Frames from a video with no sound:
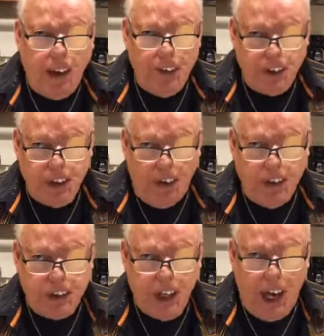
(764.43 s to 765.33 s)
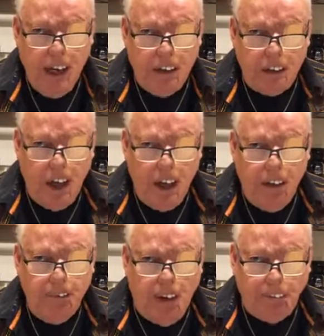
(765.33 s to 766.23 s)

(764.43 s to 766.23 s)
I'm a child of God by